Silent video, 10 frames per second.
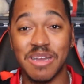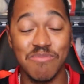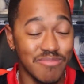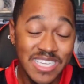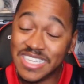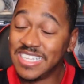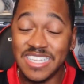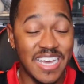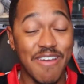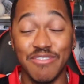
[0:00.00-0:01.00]
I
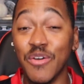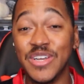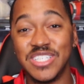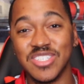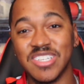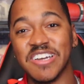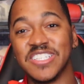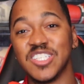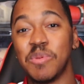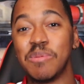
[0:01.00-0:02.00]
have no issues
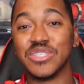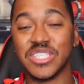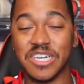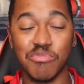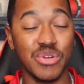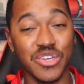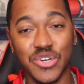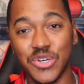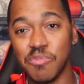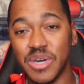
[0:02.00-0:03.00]
talking to people, so pretty cool.